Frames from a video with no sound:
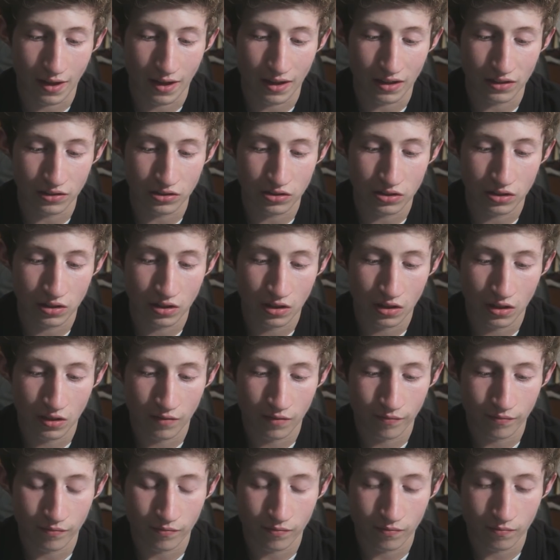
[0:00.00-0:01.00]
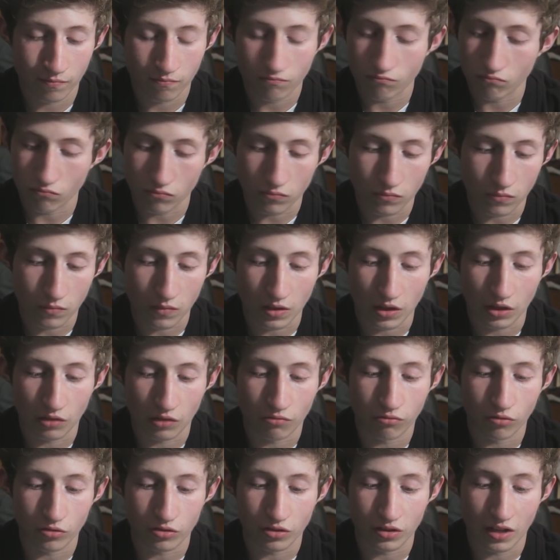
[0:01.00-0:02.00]
And I try and keep that out of
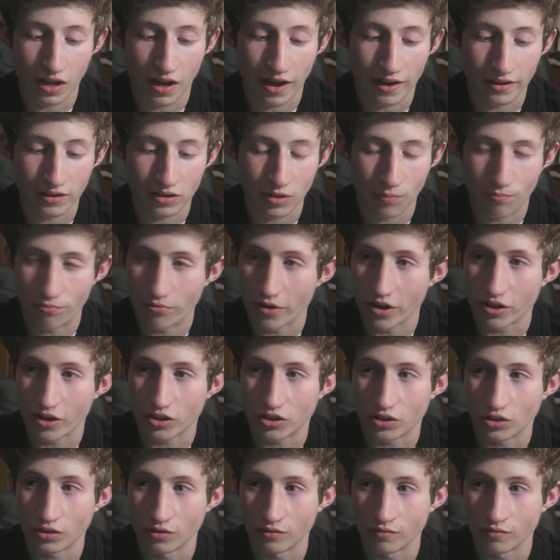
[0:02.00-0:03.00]
what I do with YouTube.